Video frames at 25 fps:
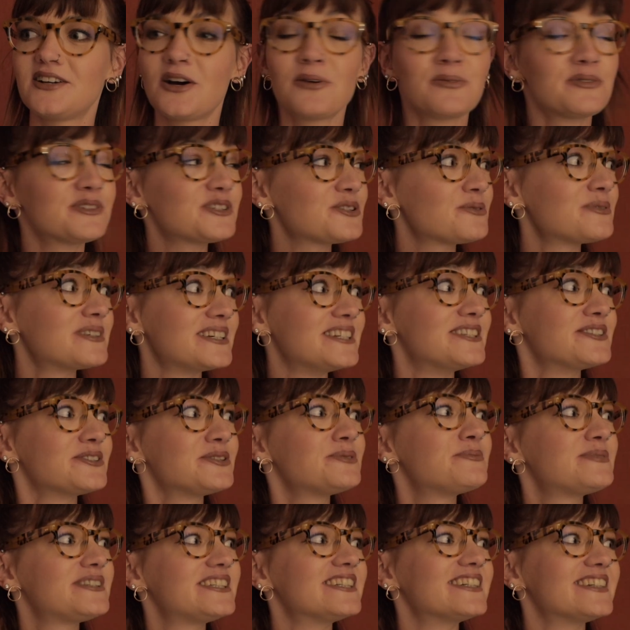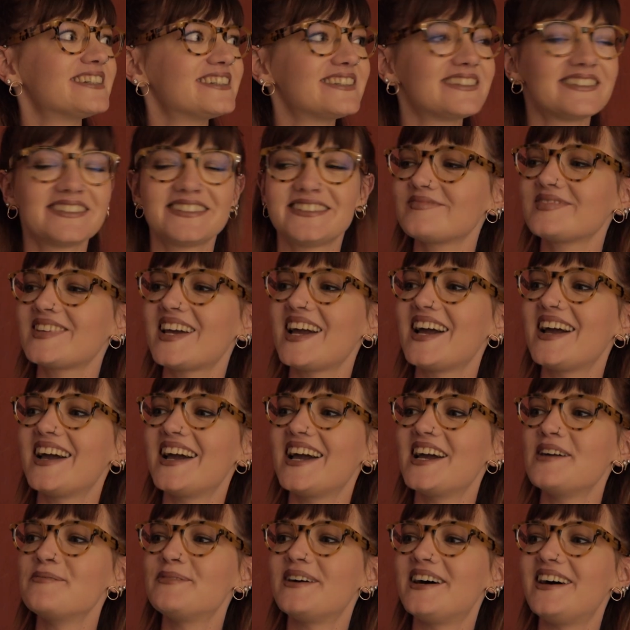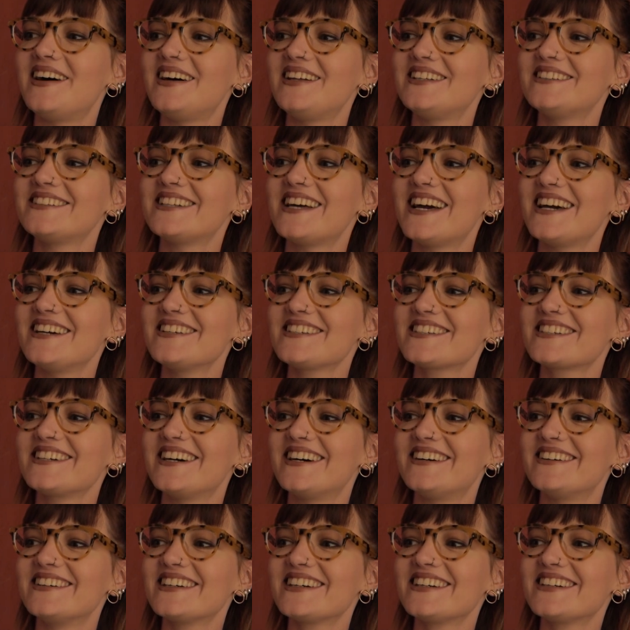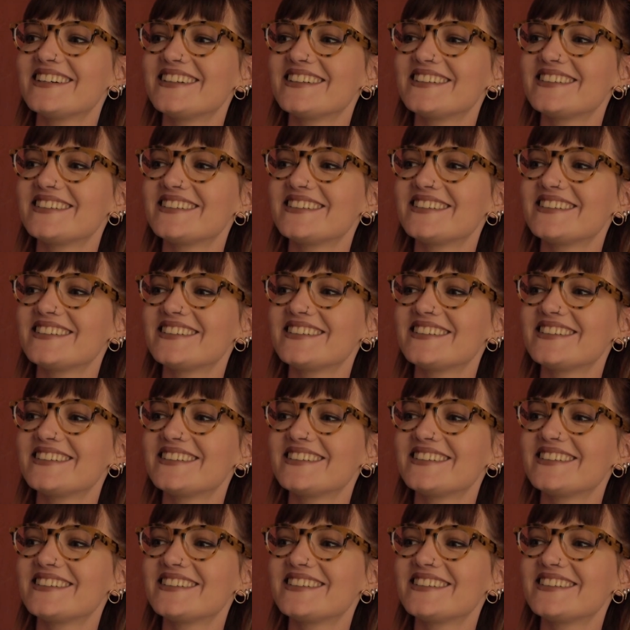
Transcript: I wonder what he's up to. Hey Paul, how's it going?